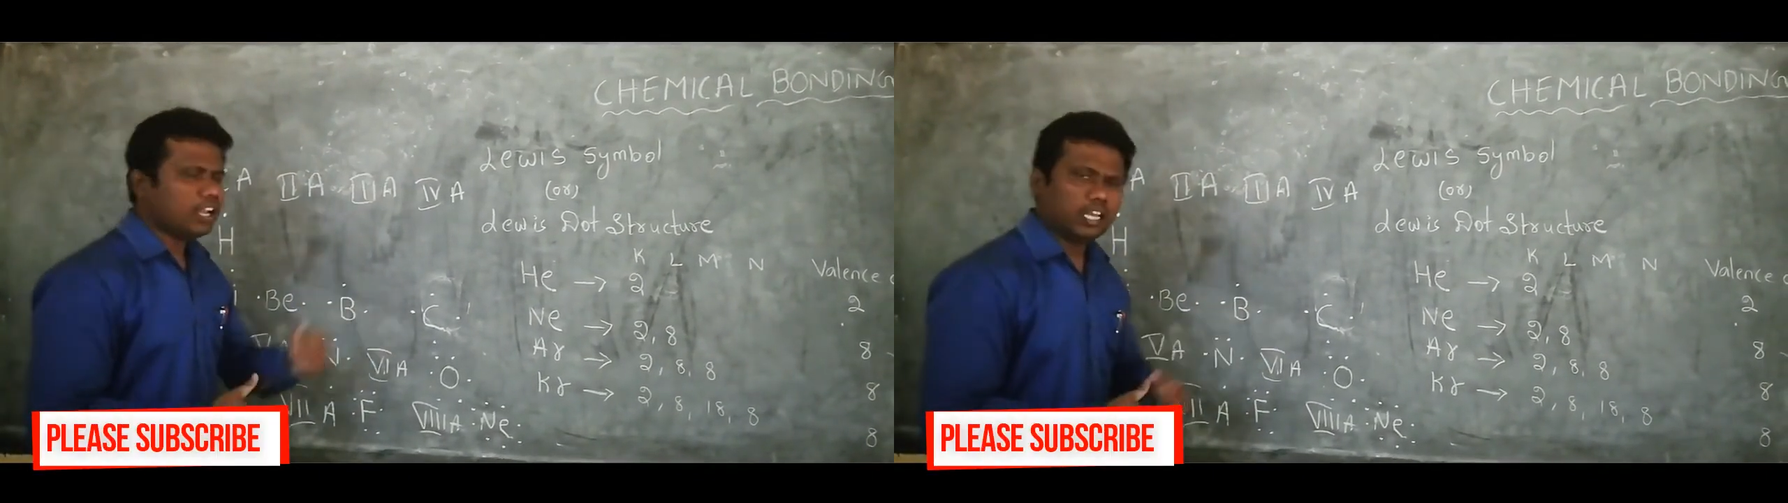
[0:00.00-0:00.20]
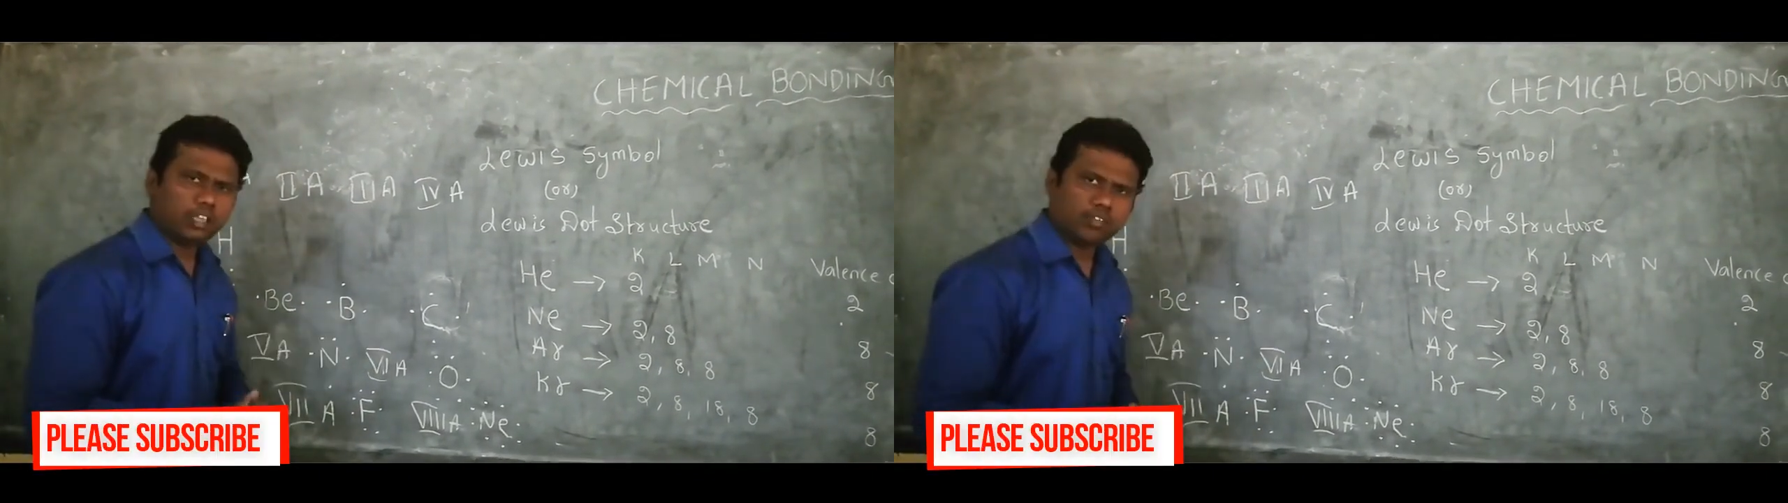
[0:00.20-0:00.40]

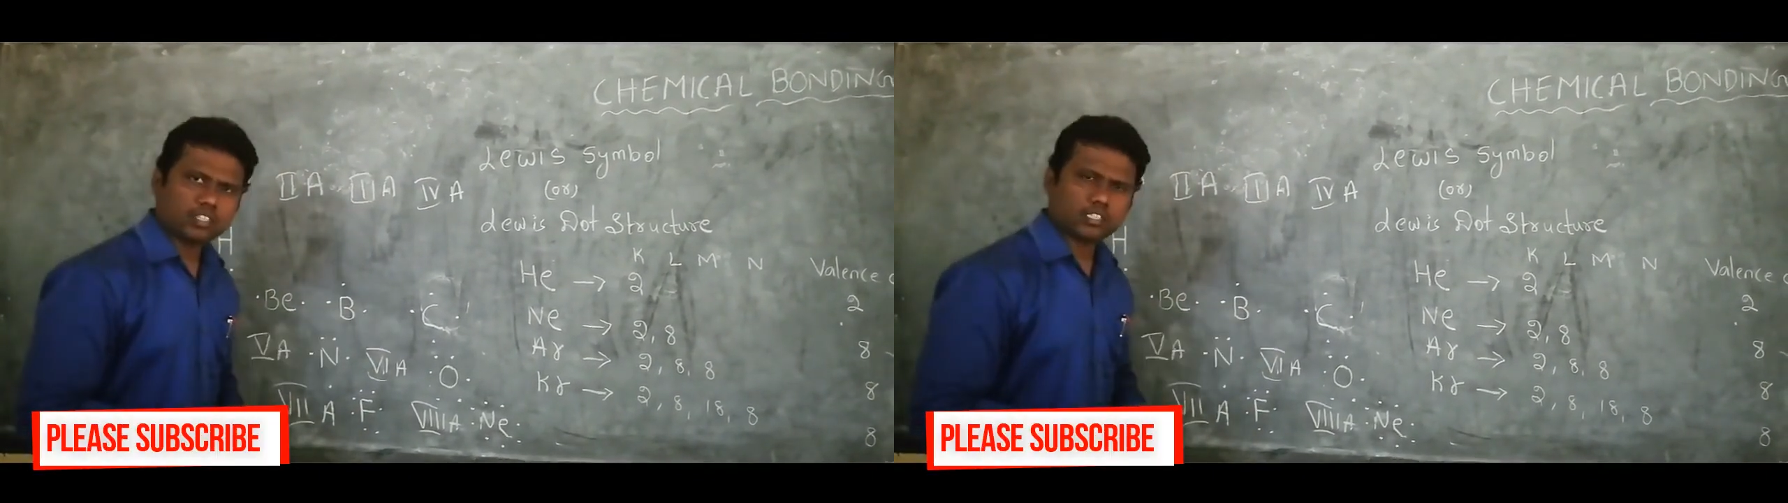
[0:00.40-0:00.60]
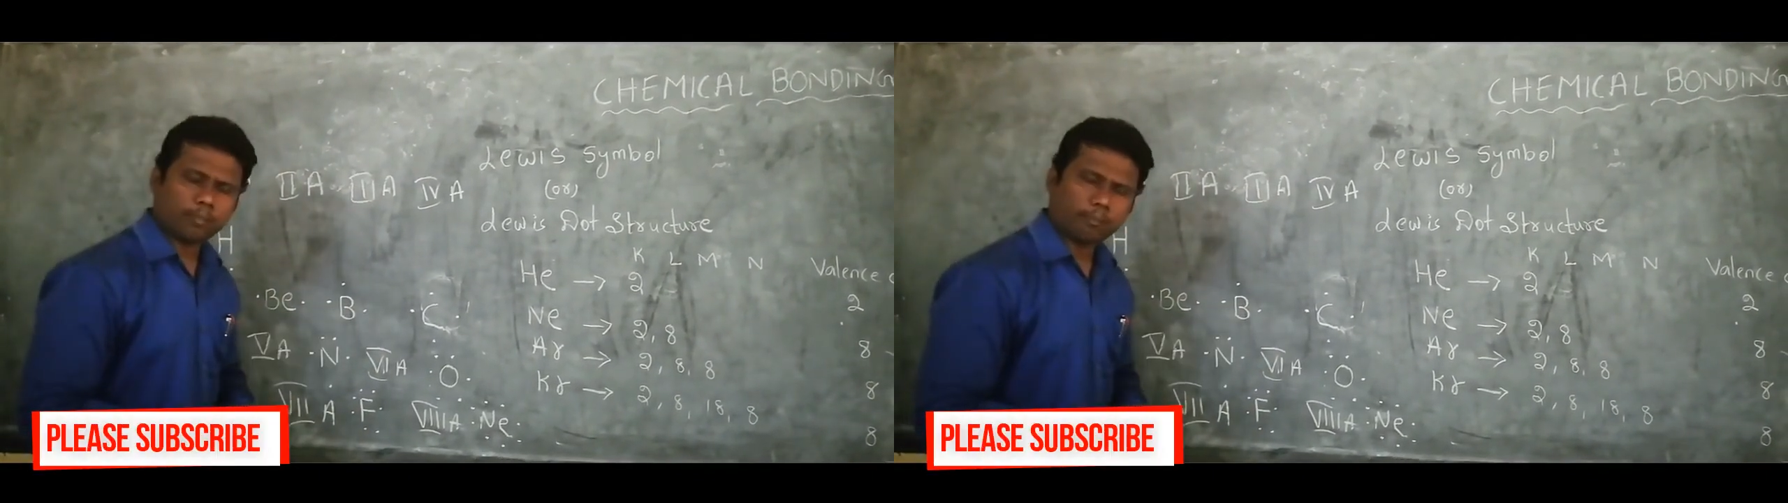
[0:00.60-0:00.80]

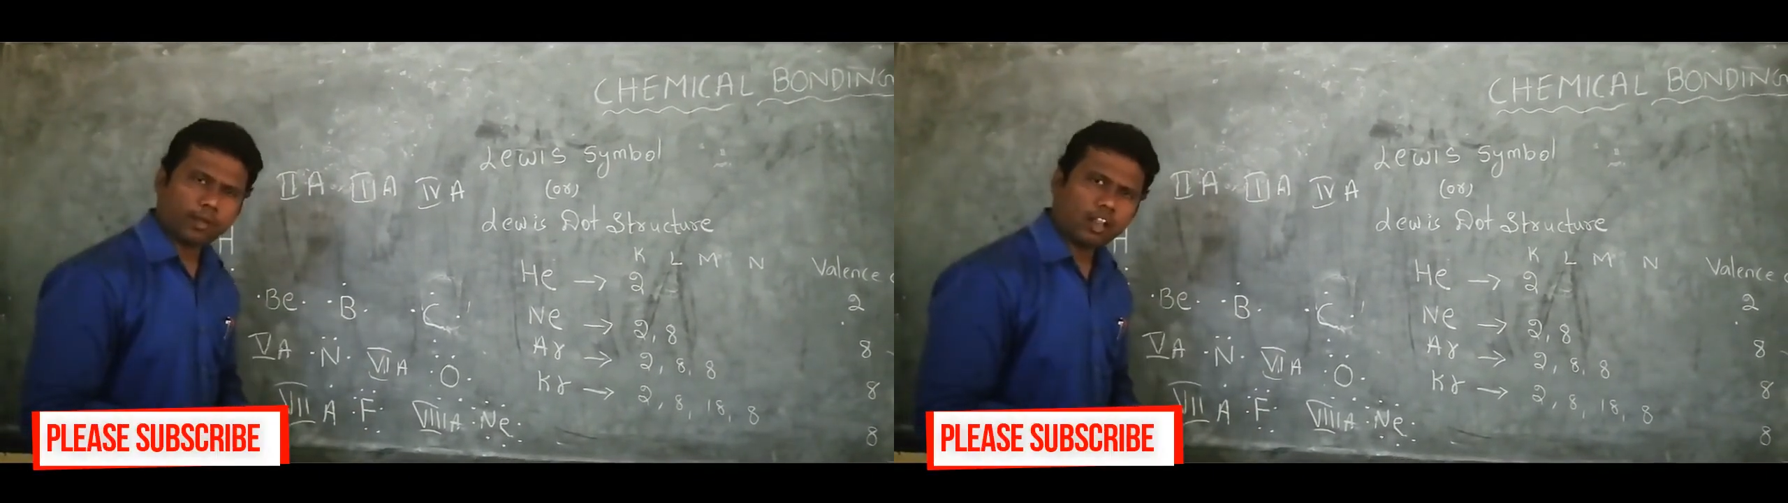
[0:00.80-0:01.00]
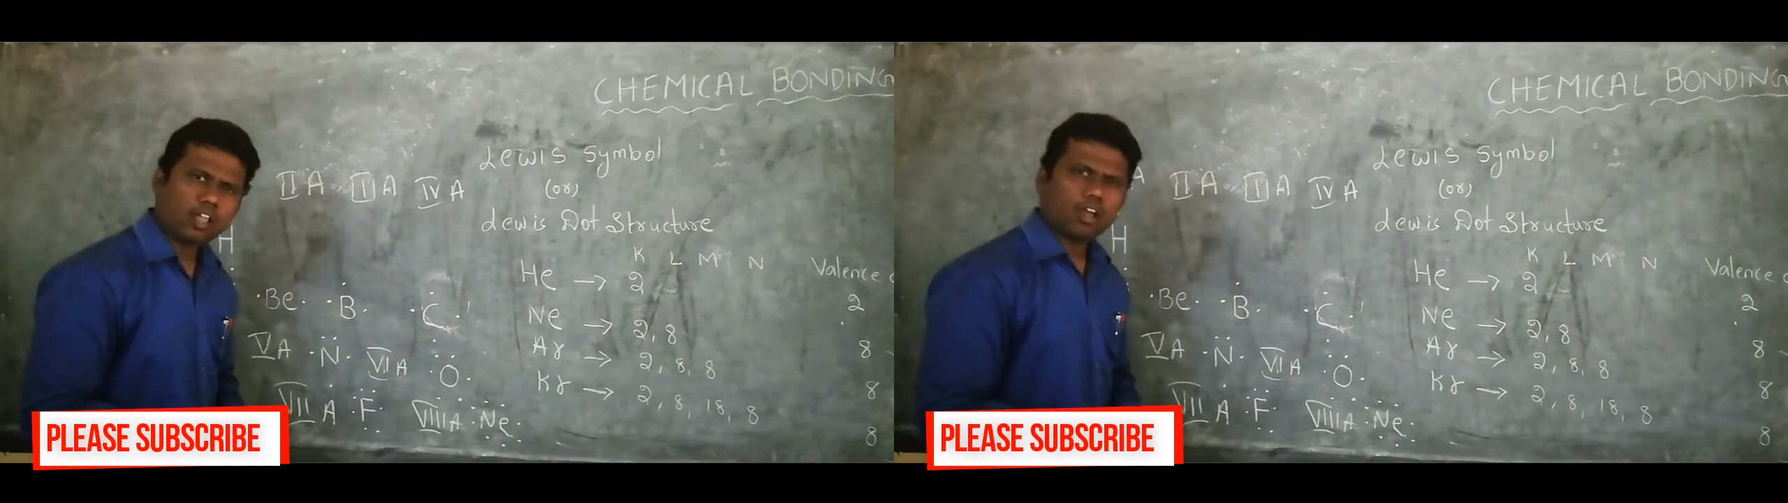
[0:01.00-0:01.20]
Lewis
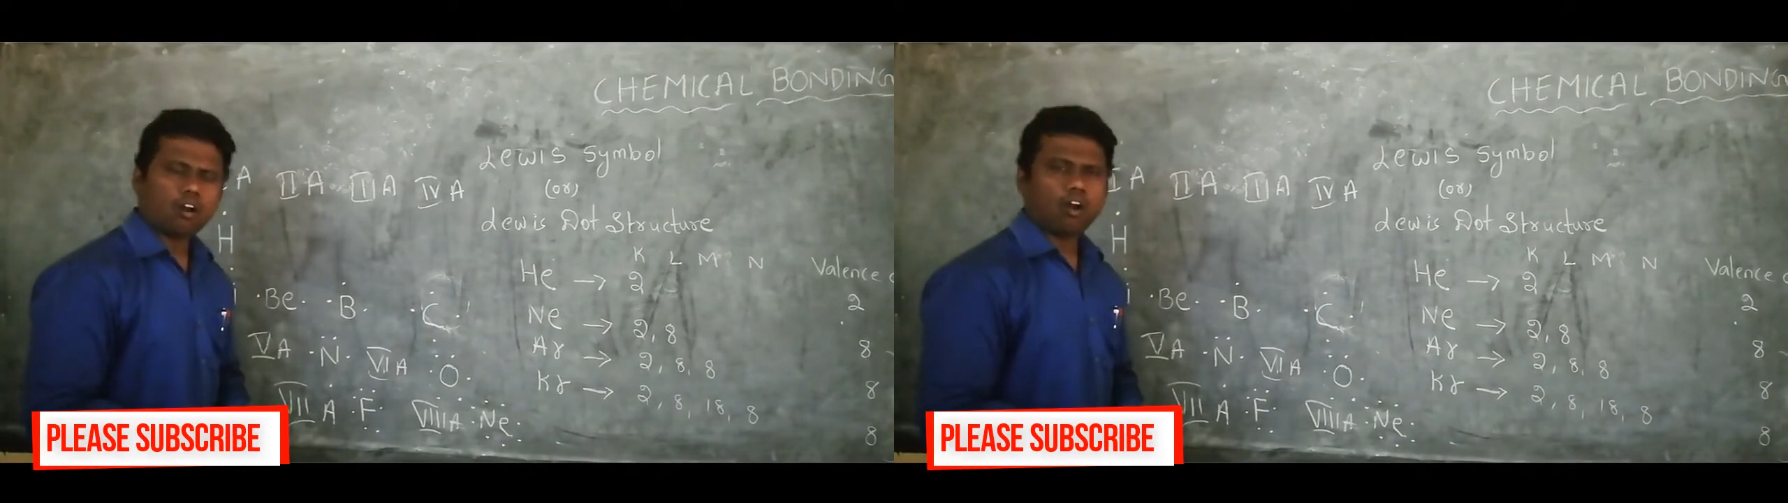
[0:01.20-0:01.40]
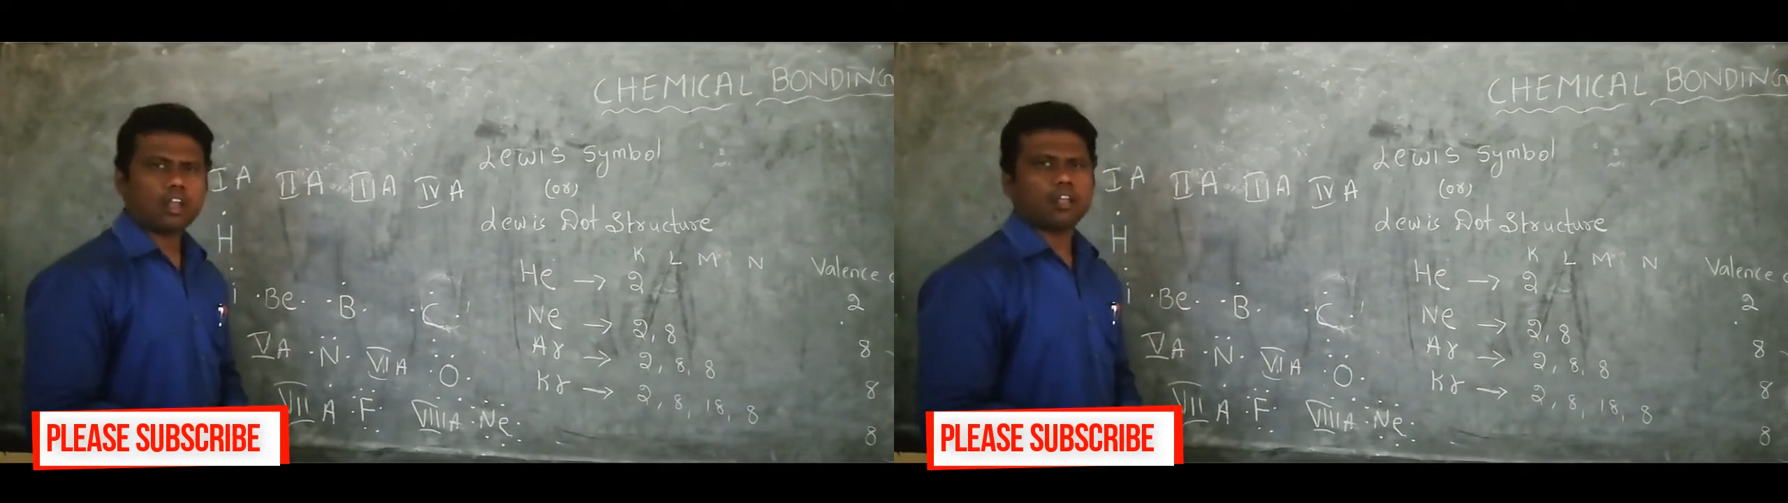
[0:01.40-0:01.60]
symbol
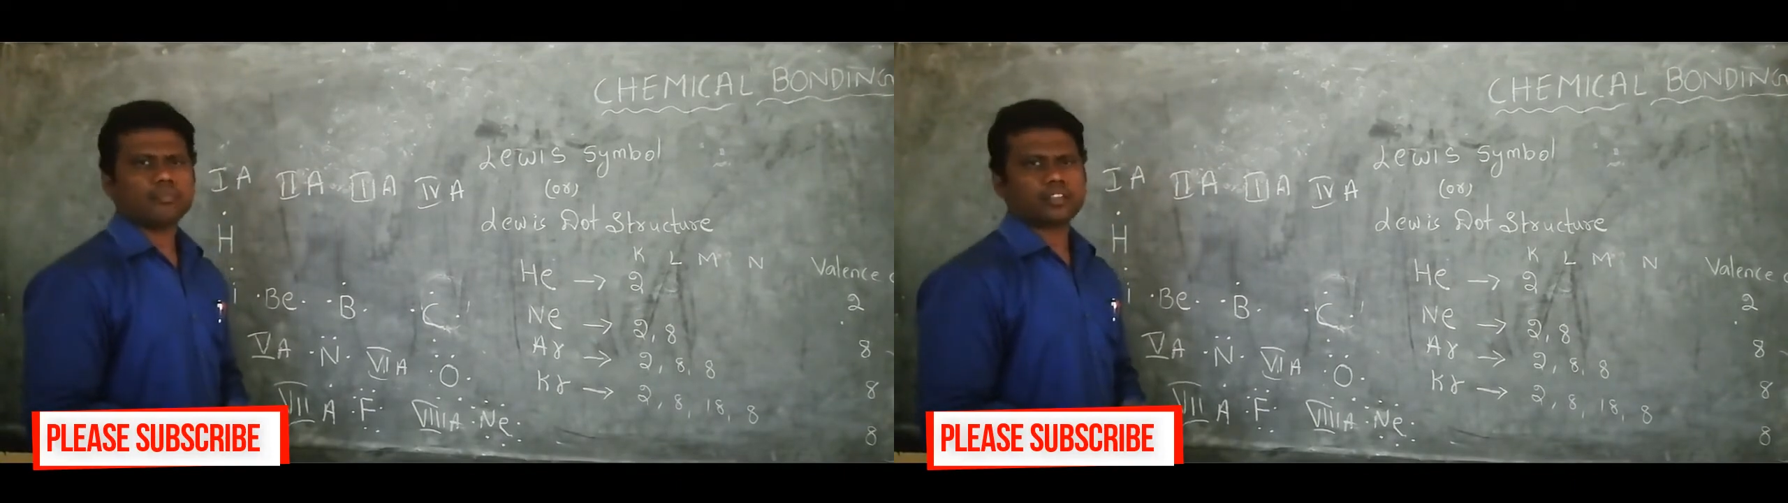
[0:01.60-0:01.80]
or